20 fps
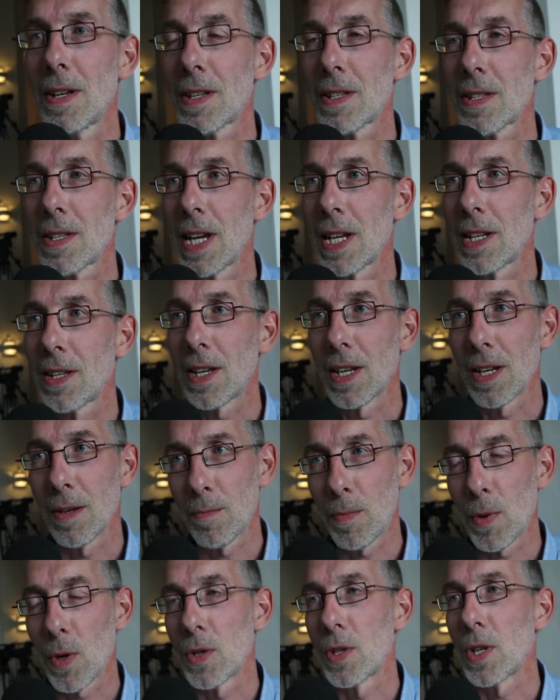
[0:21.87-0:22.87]
exciting
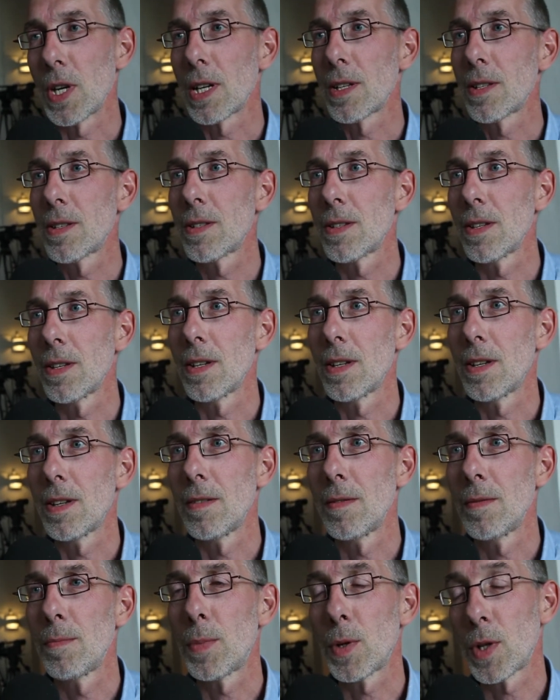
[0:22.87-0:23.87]
projects
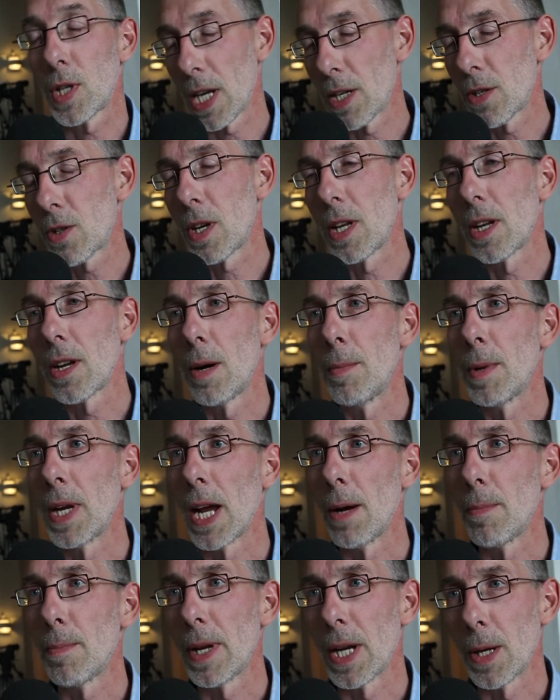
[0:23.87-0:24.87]
uh, potentially coming
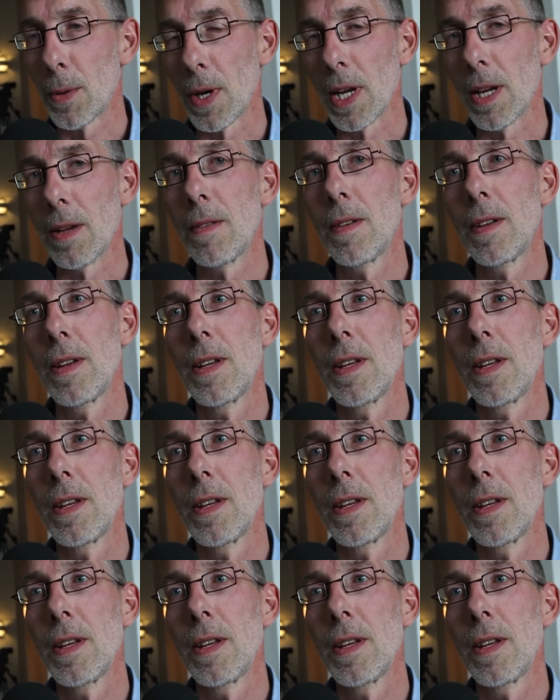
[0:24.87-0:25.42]
up anyway.